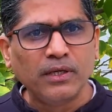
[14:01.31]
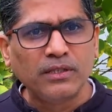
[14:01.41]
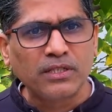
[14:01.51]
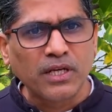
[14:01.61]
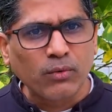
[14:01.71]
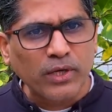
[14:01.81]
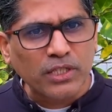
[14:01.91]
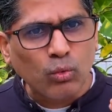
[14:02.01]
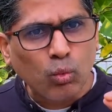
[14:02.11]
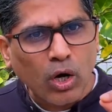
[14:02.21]
Just
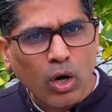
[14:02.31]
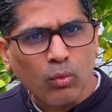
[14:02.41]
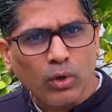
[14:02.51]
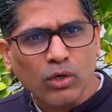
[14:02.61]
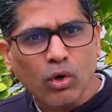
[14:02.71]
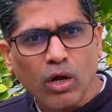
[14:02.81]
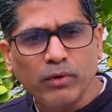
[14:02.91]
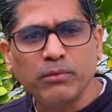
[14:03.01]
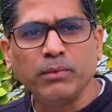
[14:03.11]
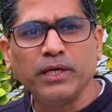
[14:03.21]
request a one-on-one call
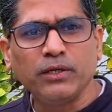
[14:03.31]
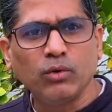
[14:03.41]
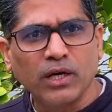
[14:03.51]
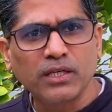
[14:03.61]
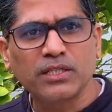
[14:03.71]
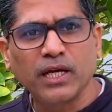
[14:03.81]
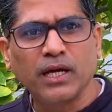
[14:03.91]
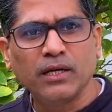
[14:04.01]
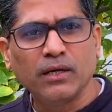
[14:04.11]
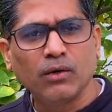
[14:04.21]
with me to
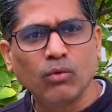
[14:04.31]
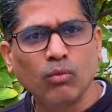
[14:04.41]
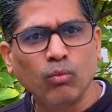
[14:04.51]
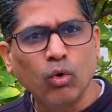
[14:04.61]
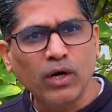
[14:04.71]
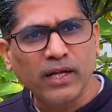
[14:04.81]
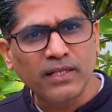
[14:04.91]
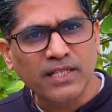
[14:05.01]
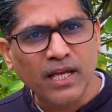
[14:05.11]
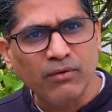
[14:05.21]
understand what
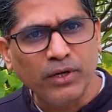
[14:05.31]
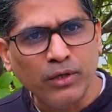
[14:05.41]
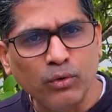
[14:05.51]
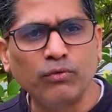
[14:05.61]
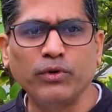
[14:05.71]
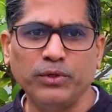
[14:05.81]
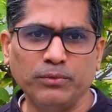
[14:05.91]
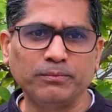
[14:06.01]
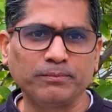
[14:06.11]
else can we do for you.